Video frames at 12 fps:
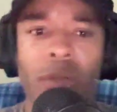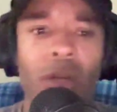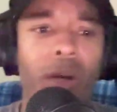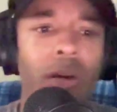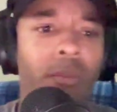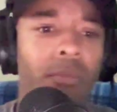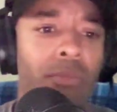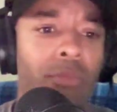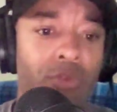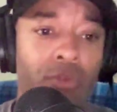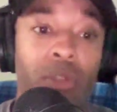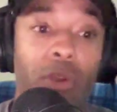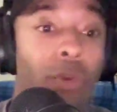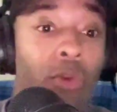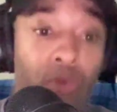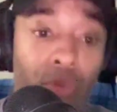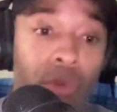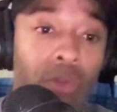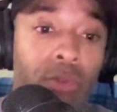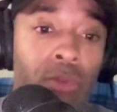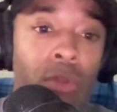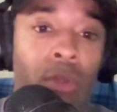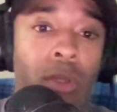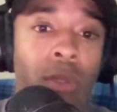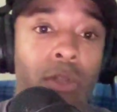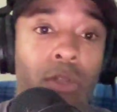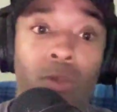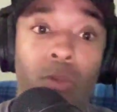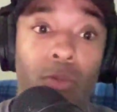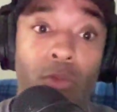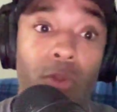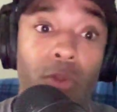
um, three turnovers, two,